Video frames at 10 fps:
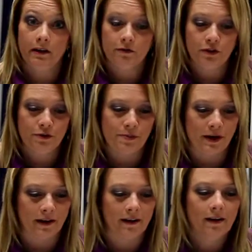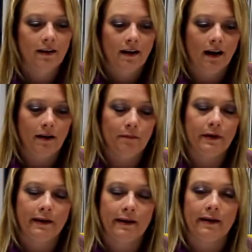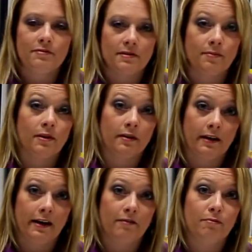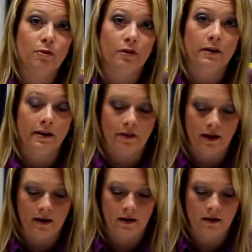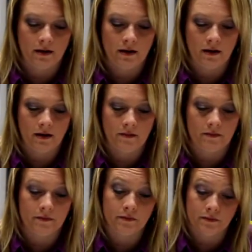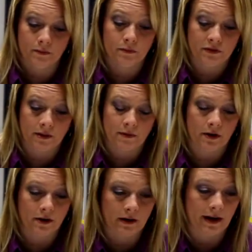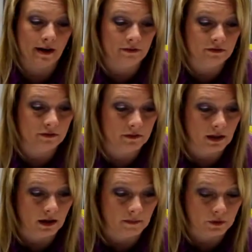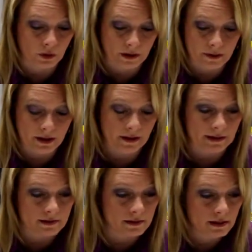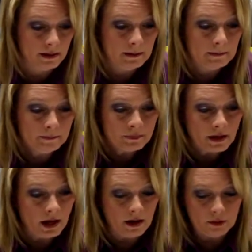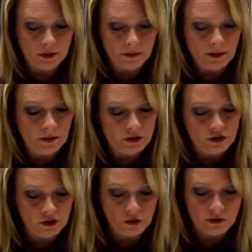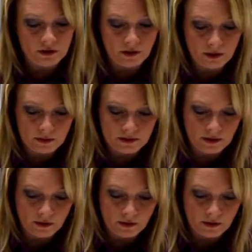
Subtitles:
have 2, but I'm probably going to have some that are going to have more, and then some that are going to have quite a bit less. Group number 2, so that was